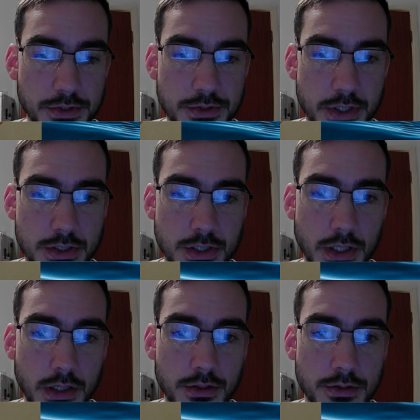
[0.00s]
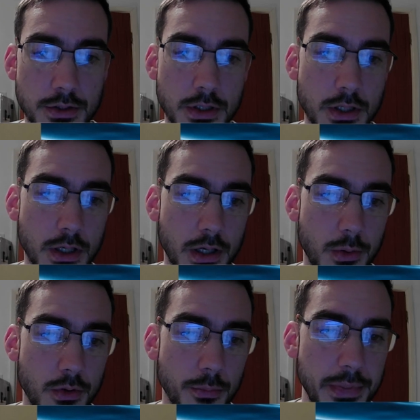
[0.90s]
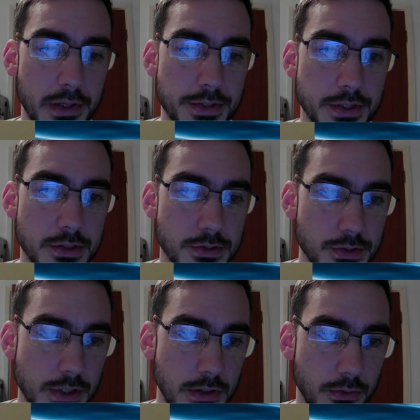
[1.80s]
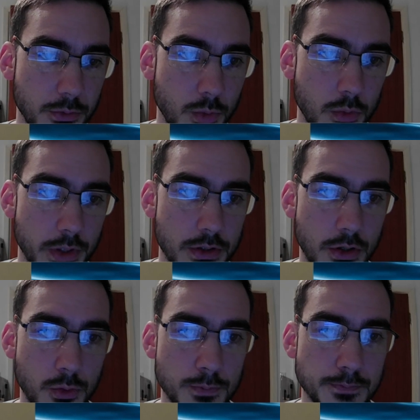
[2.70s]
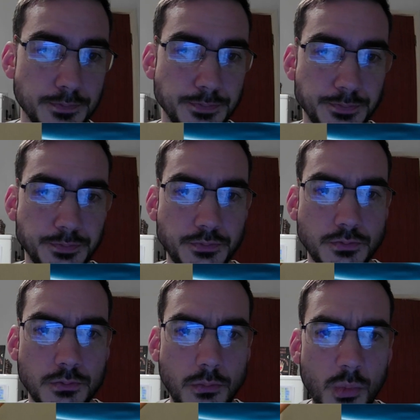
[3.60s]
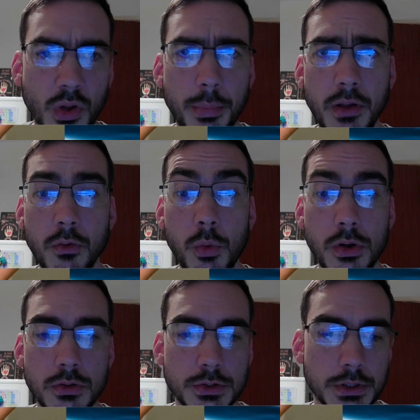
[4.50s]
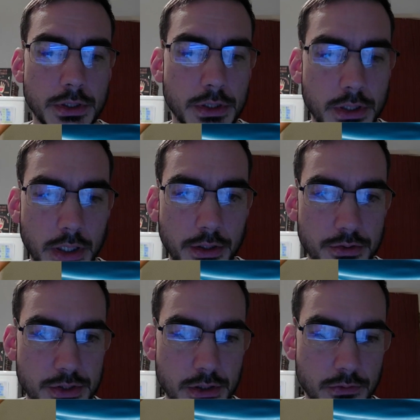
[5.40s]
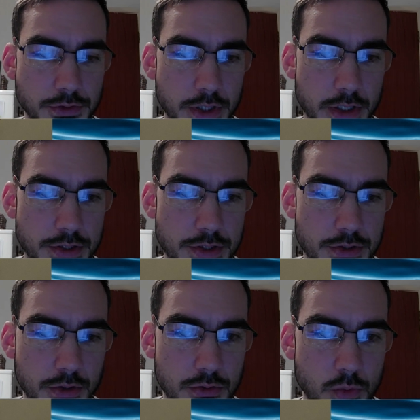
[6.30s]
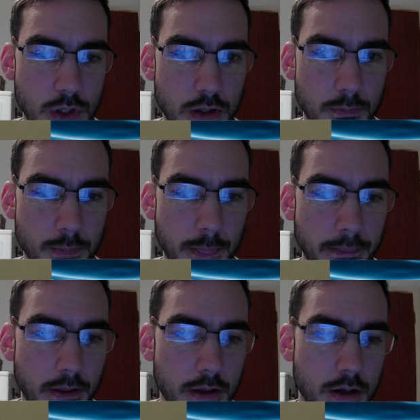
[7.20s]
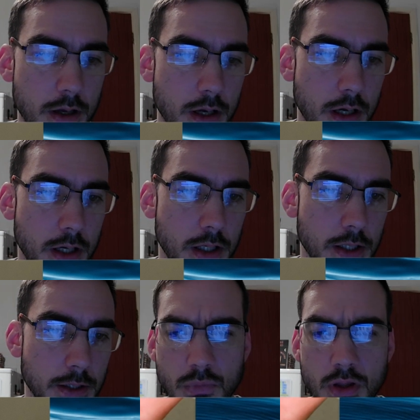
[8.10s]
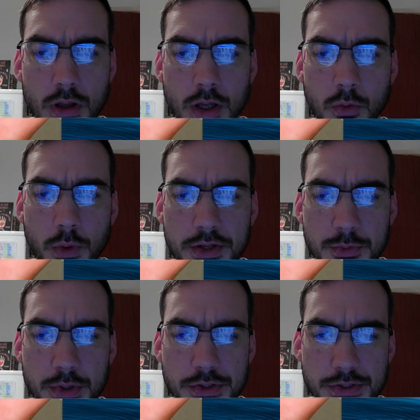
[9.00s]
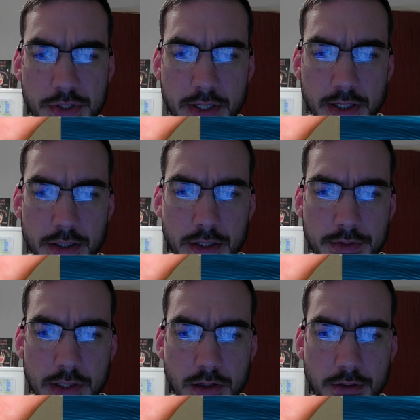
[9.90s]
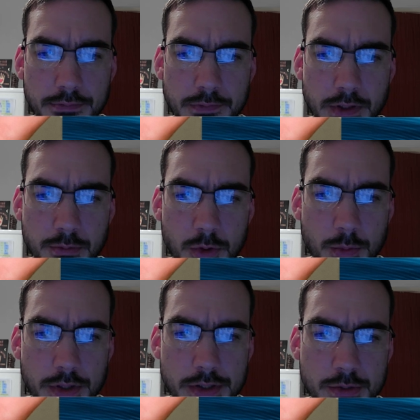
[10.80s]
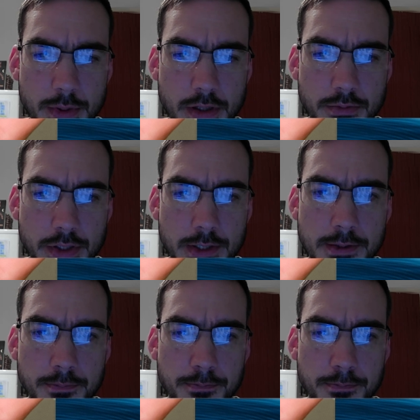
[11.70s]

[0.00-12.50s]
change and our abilities and skills on what we know about the world and ourselves changes as well. And where this person is at in their life at the moment is about here,